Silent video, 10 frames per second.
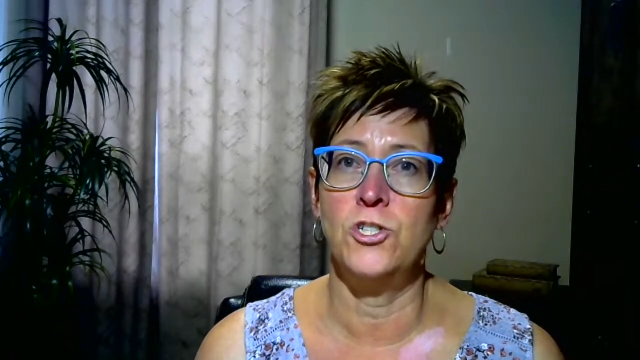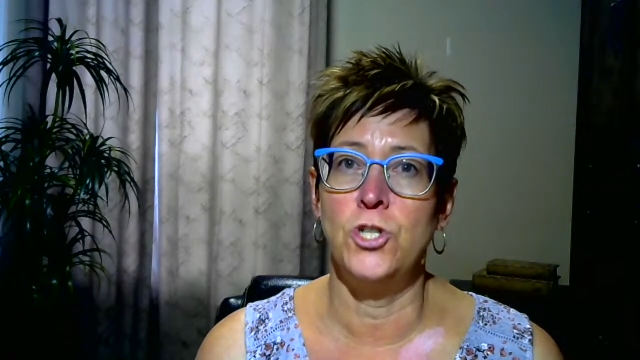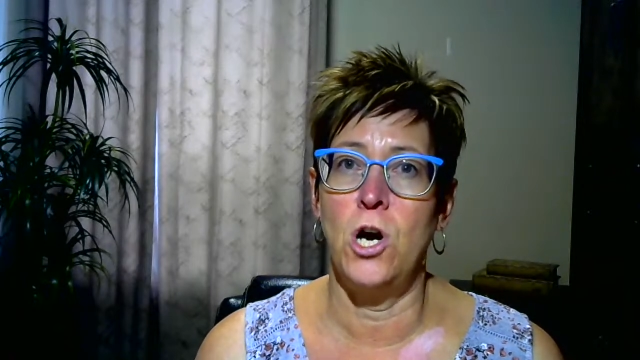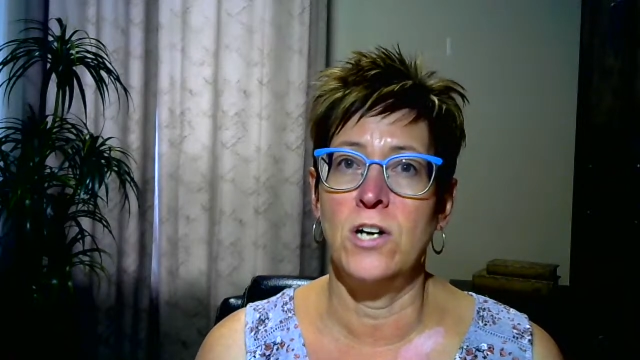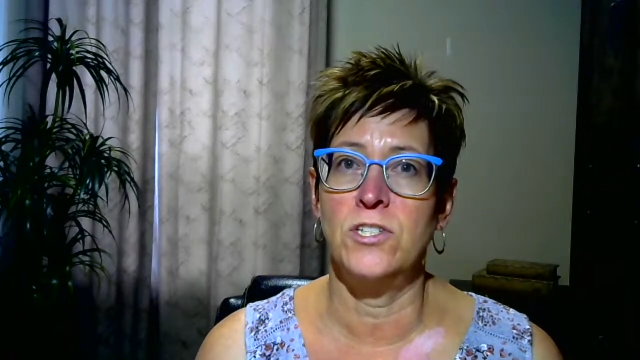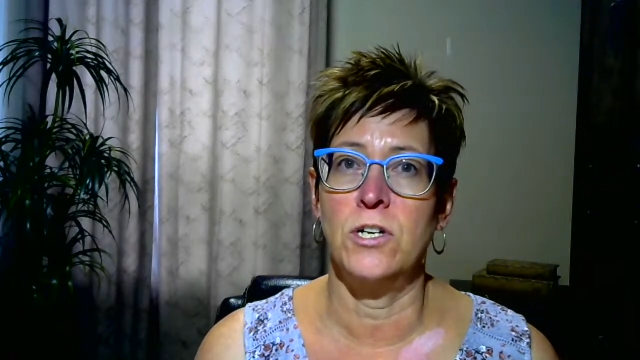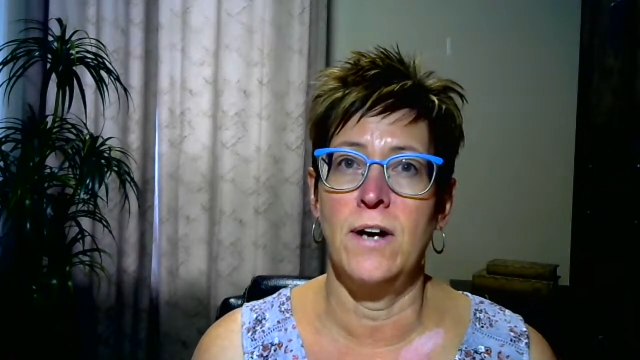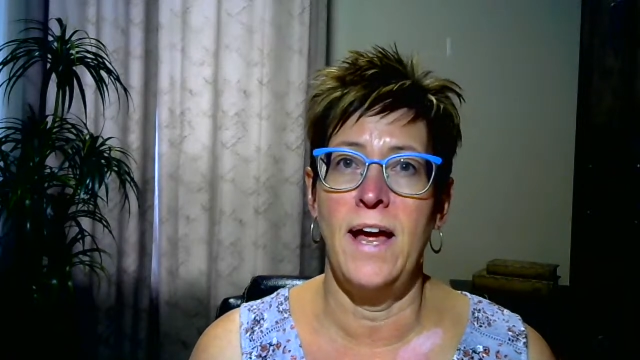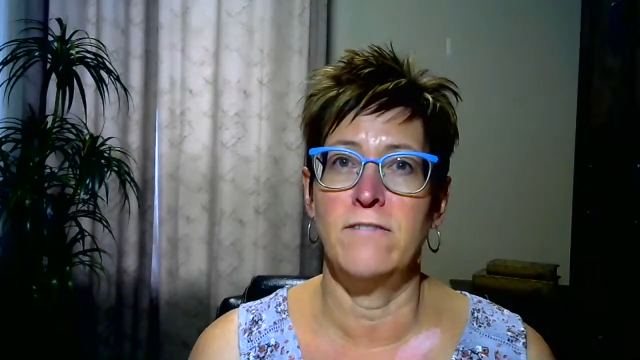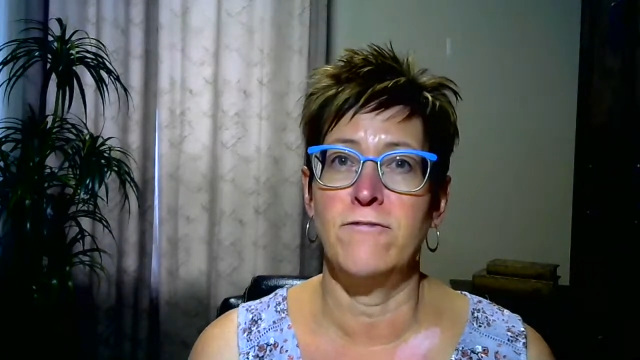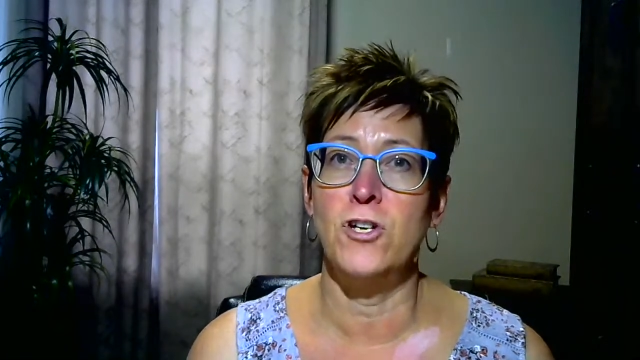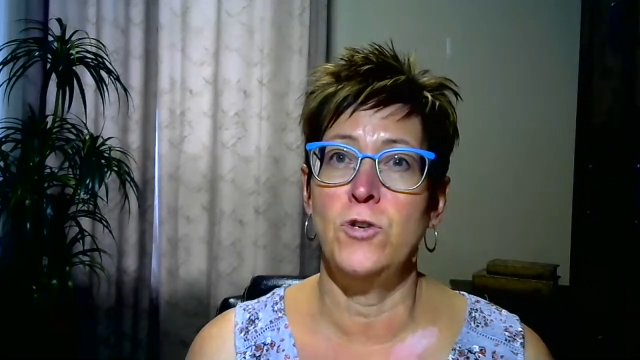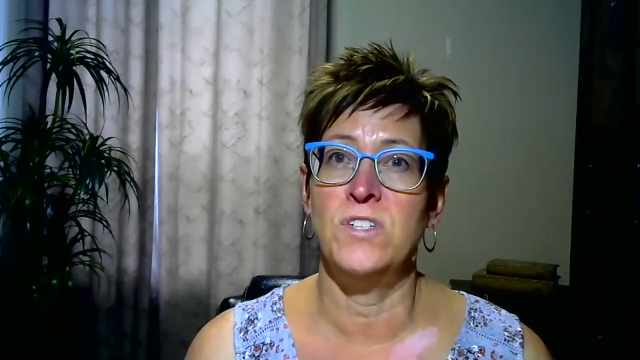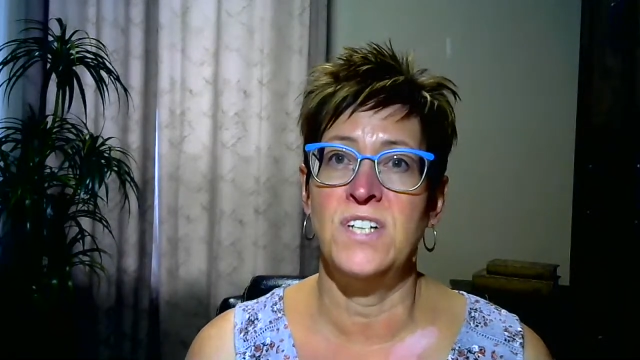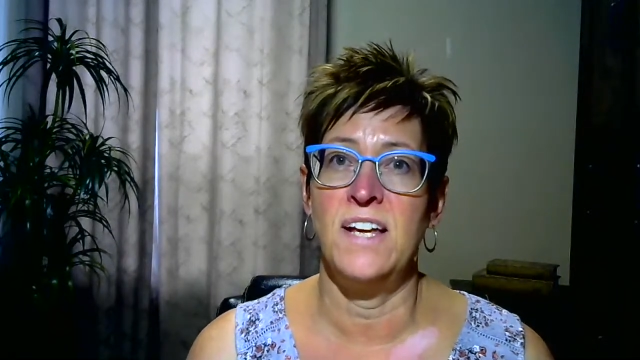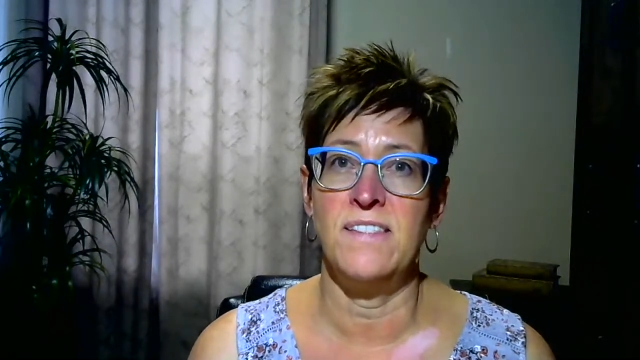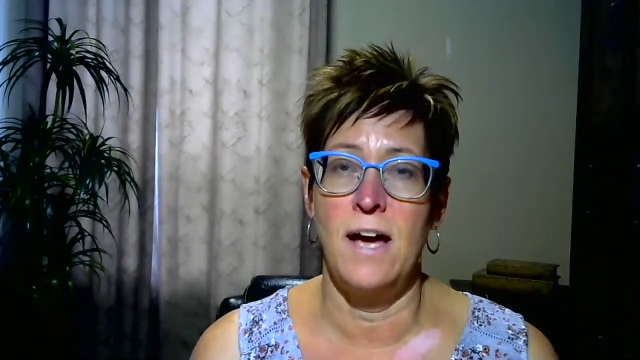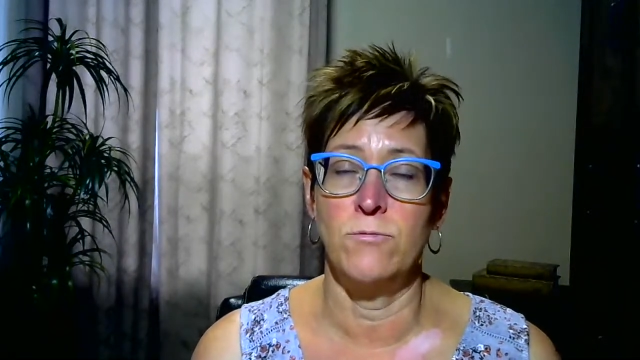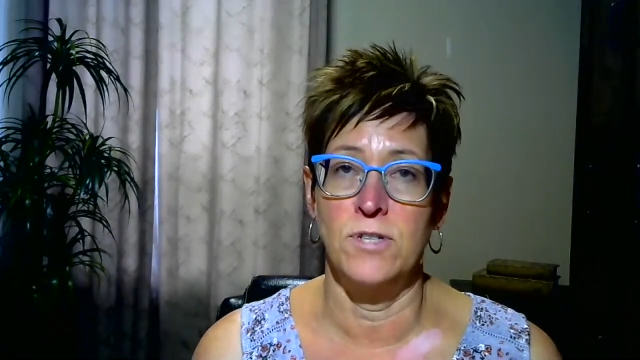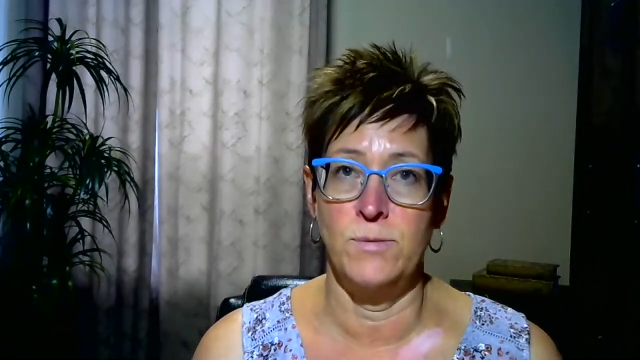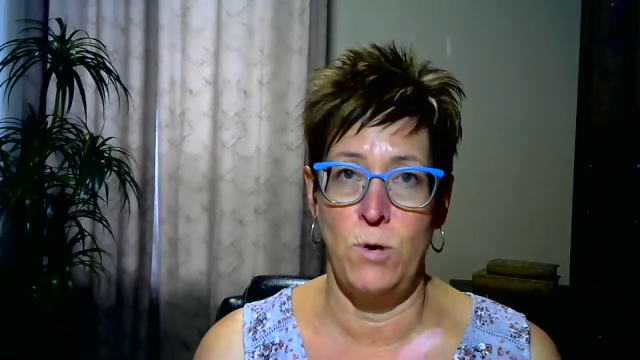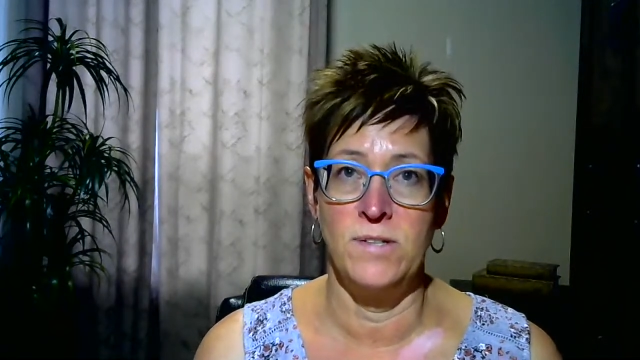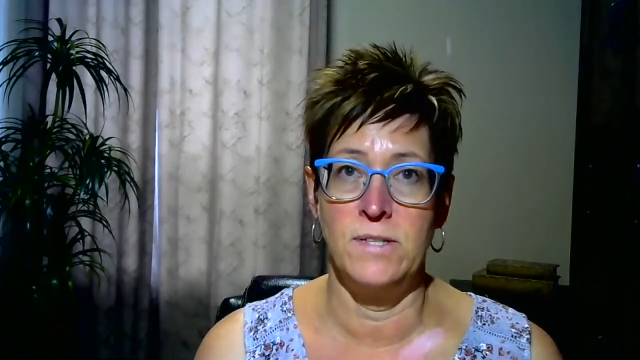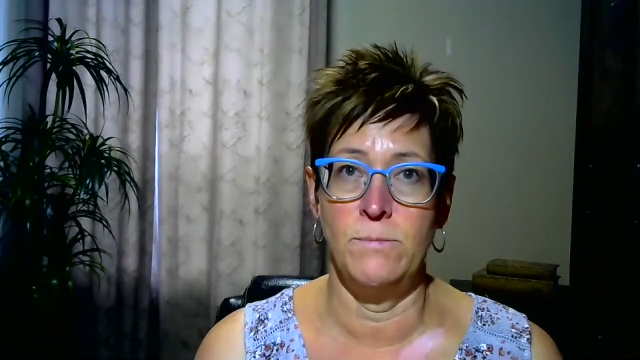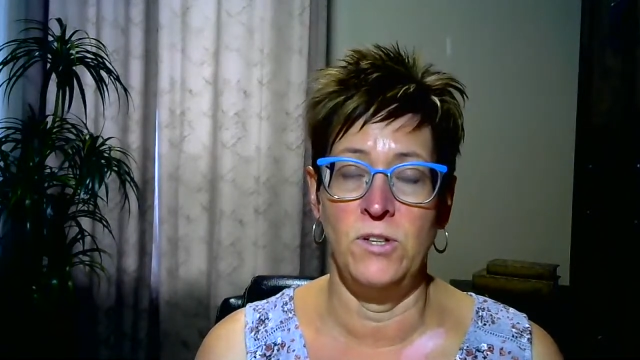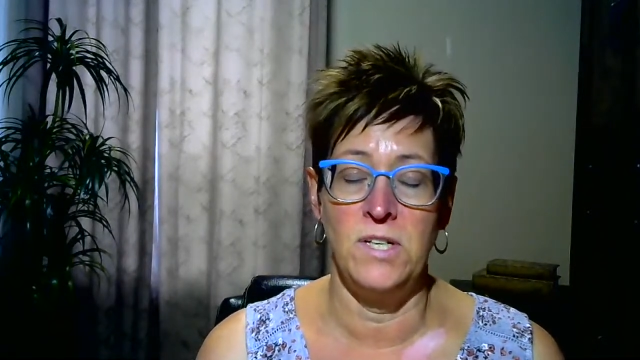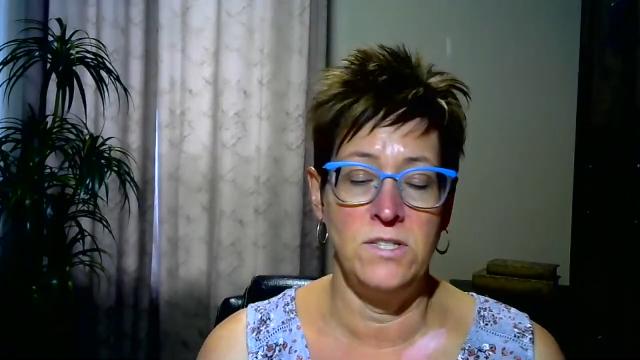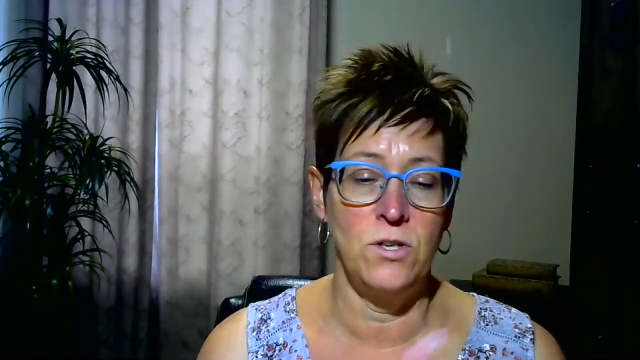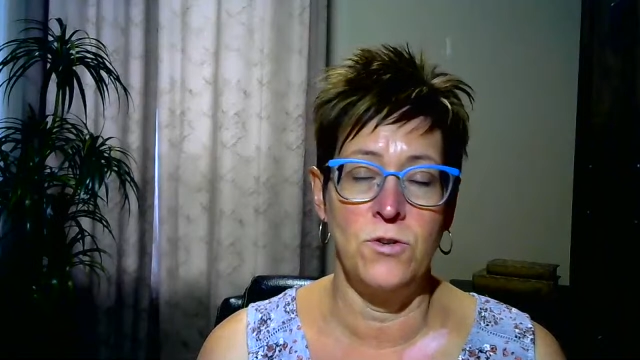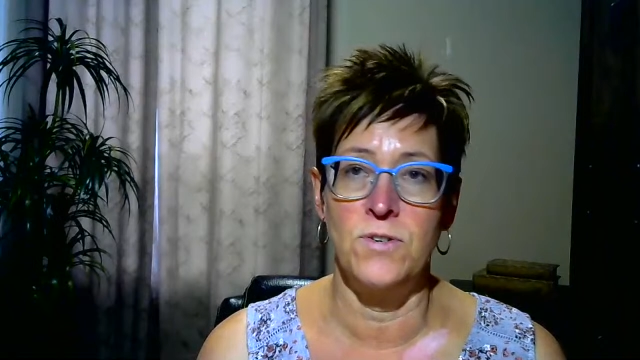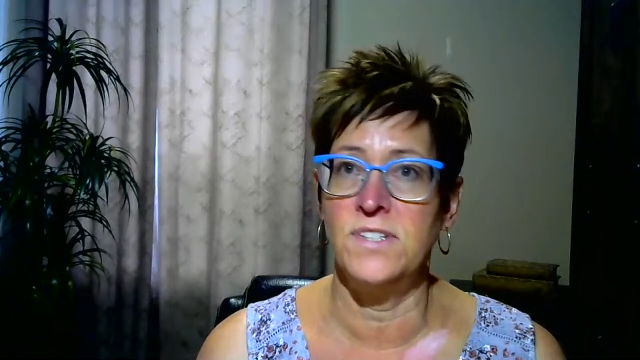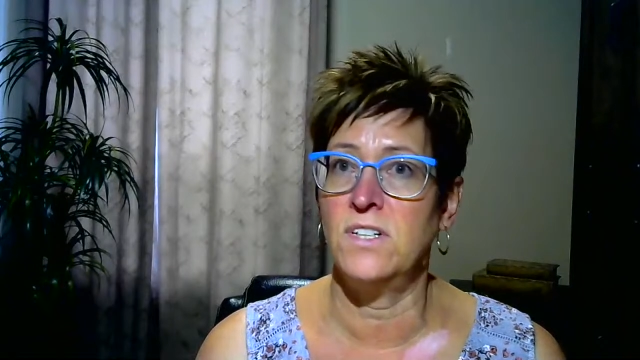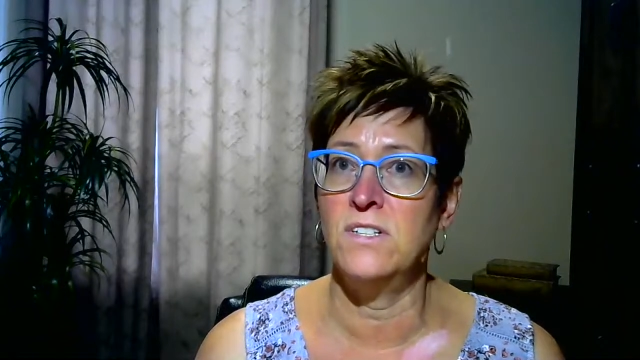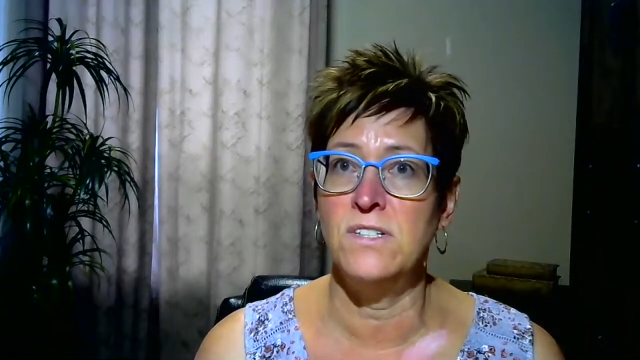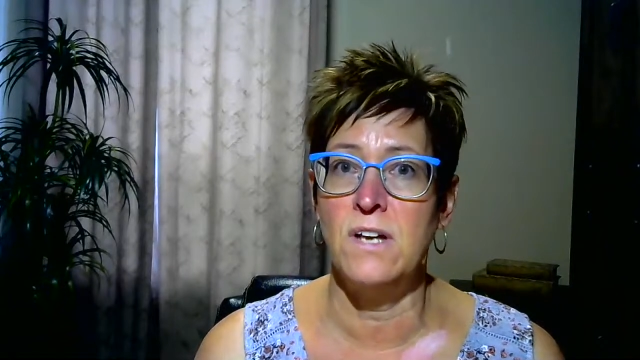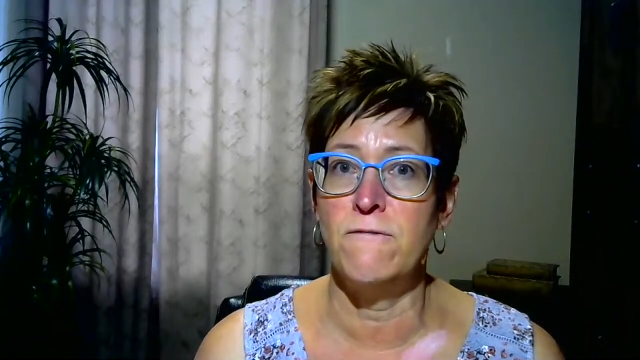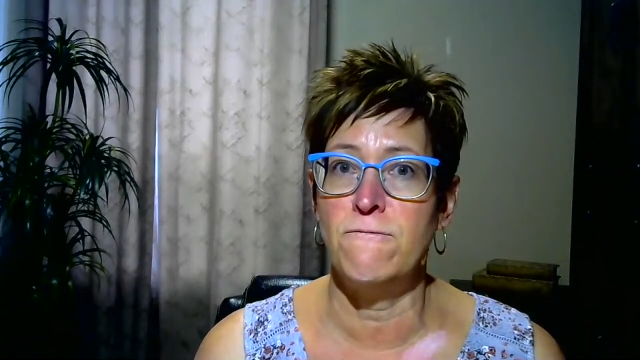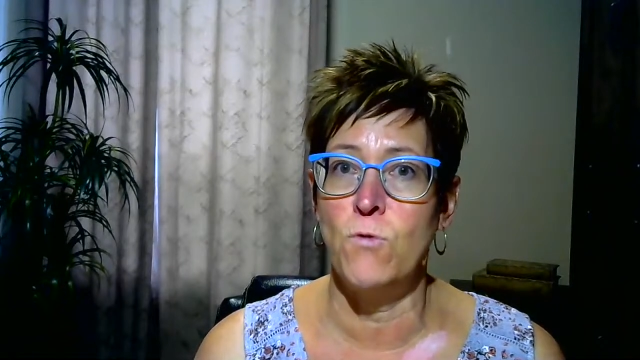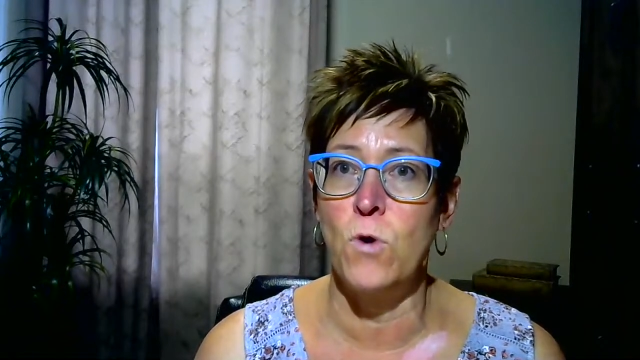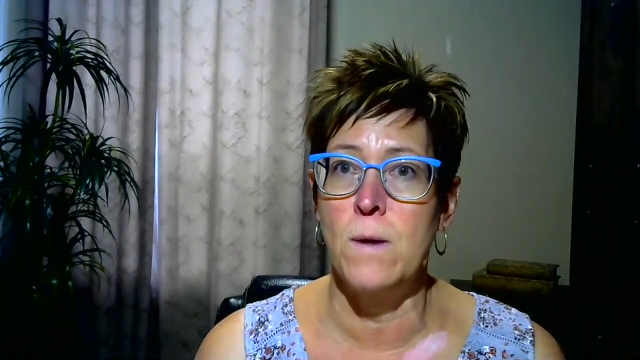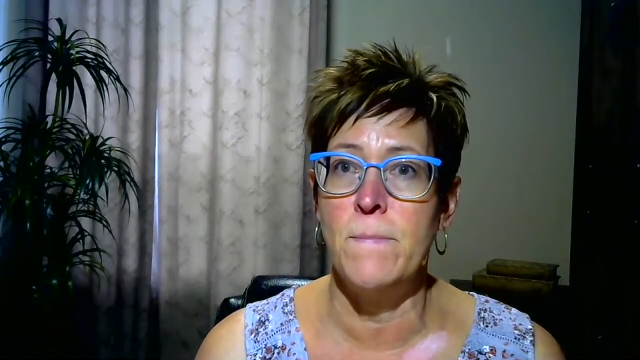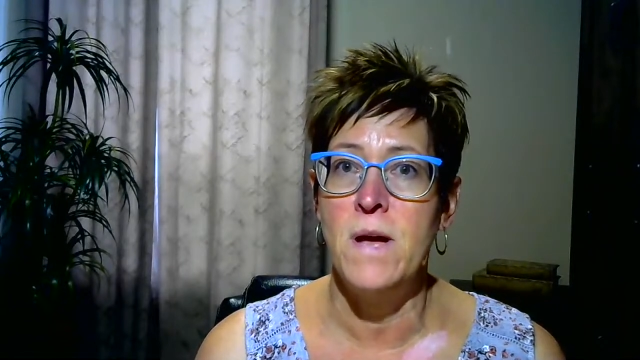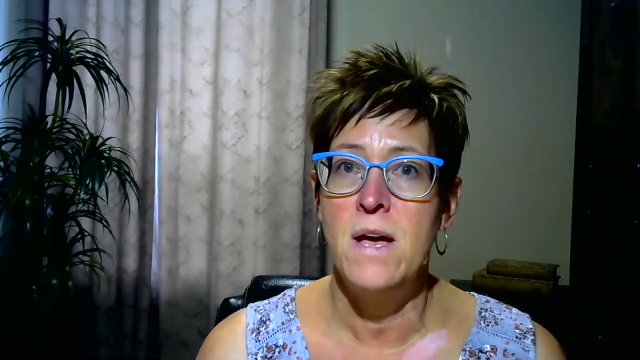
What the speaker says: doctor and for you to take that responsibility. So there is a consent form